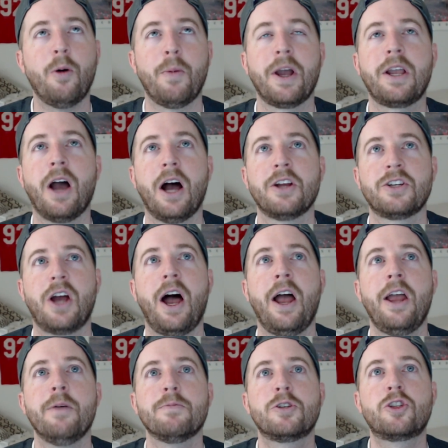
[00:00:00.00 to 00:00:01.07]
my gosh, I
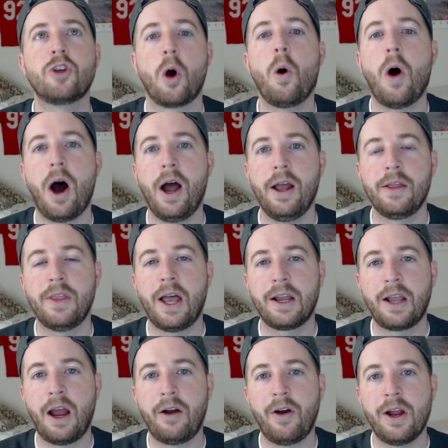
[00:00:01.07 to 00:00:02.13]
am so high on that
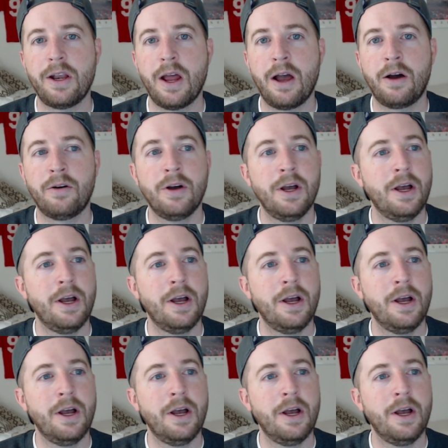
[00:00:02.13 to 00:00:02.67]
guy right now.